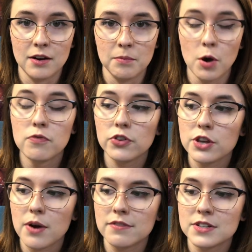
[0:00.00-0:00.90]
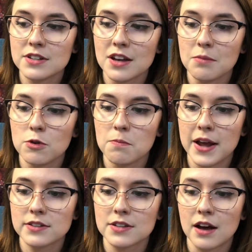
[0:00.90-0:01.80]
hopefully you have a DM who
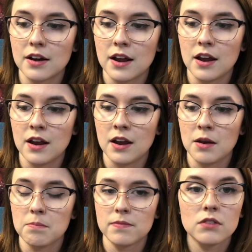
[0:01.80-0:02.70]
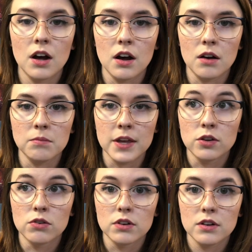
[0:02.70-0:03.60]
makes that a
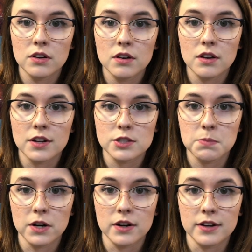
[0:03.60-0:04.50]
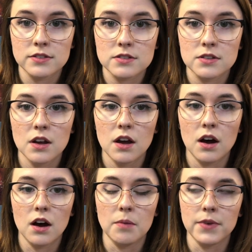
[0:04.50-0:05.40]
good experience,
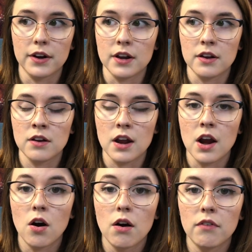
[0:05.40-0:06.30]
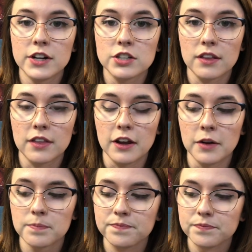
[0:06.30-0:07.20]
not a heart-wrenching thing.
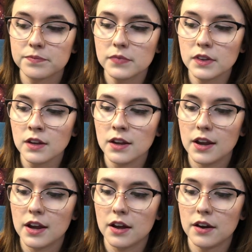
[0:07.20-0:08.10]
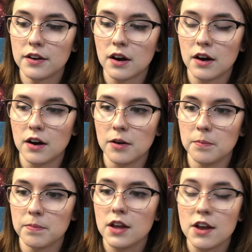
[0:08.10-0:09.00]
And
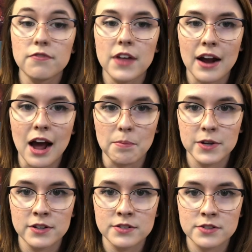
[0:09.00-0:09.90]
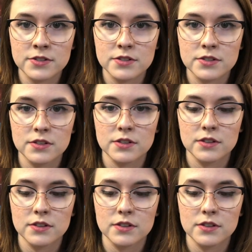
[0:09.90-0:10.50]
if that happens,